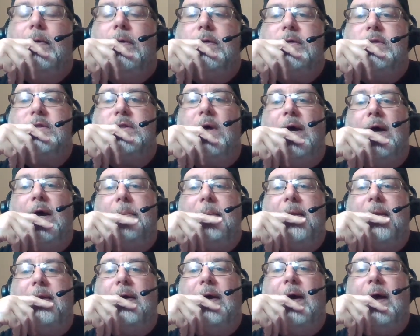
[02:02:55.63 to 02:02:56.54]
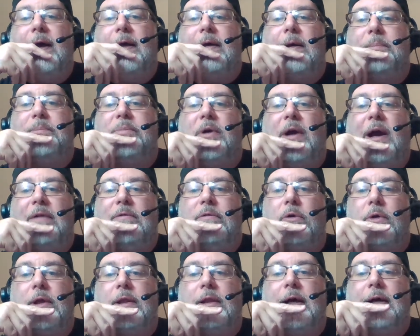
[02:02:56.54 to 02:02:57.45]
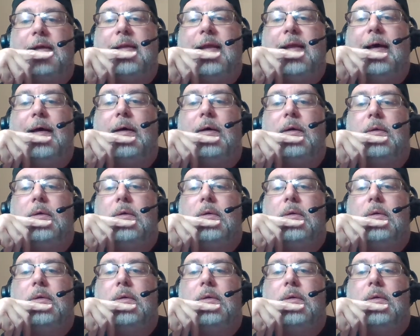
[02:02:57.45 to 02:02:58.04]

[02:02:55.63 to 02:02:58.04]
So I mean, I really lucked out.